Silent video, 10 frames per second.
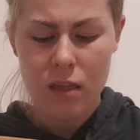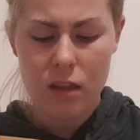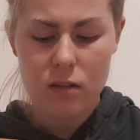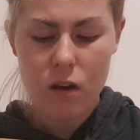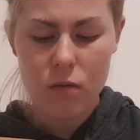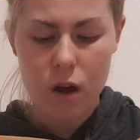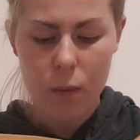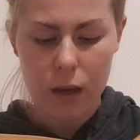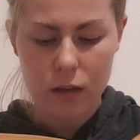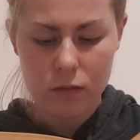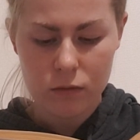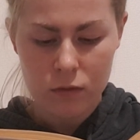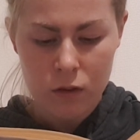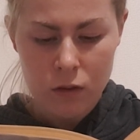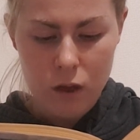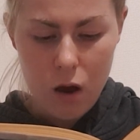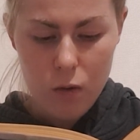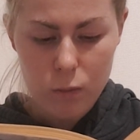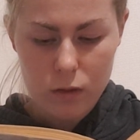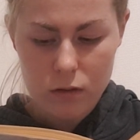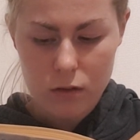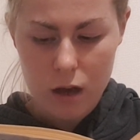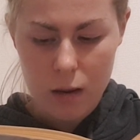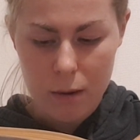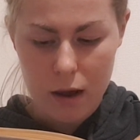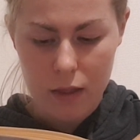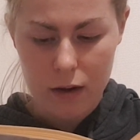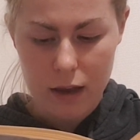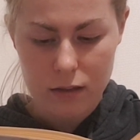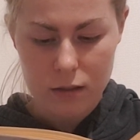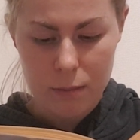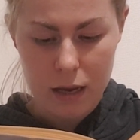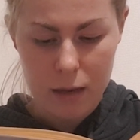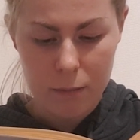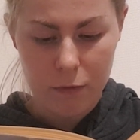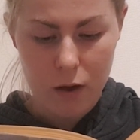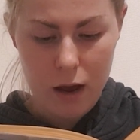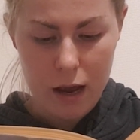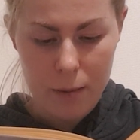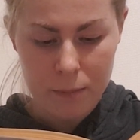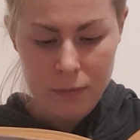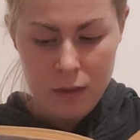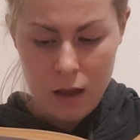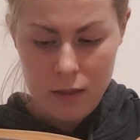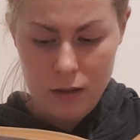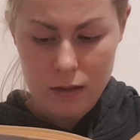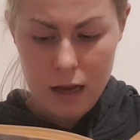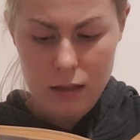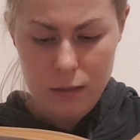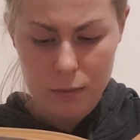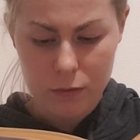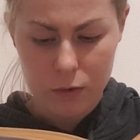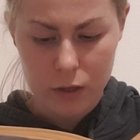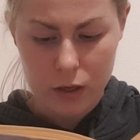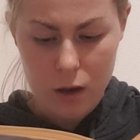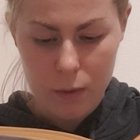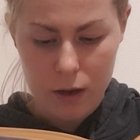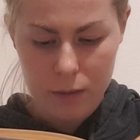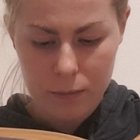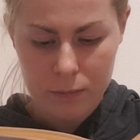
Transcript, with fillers: There's no knowing. The old ones turn 'em out of the nest and make 'em fly, and they're scattered before you know it.